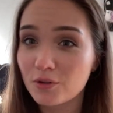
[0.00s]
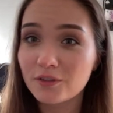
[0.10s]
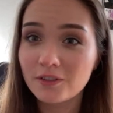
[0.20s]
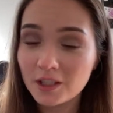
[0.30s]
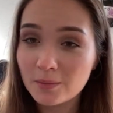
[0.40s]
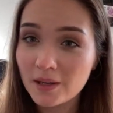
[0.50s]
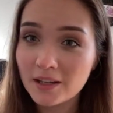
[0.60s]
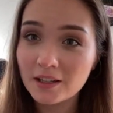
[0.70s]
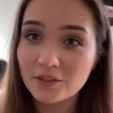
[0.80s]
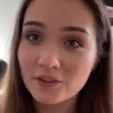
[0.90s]

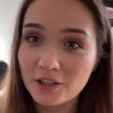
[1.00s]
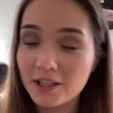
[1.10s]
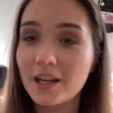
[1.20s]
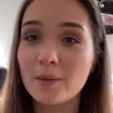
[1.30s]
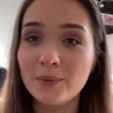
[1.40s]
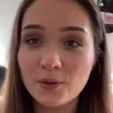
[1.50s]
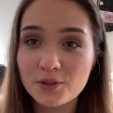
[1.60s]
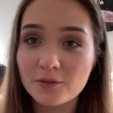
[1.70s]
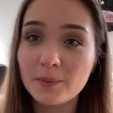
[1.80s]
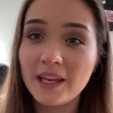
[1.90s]
feedback and very
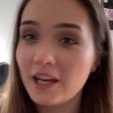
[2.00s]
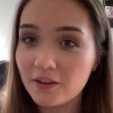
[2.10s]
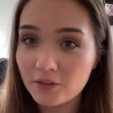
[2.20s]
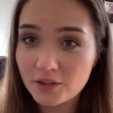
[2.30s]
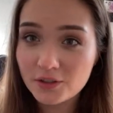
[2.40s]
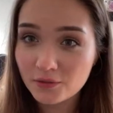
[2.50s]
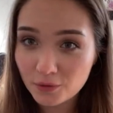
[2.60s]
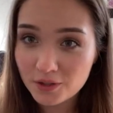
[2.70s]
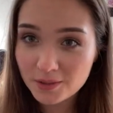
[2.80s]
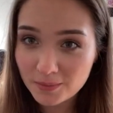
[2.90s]
abusive behavior
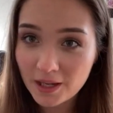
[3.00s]
towards me.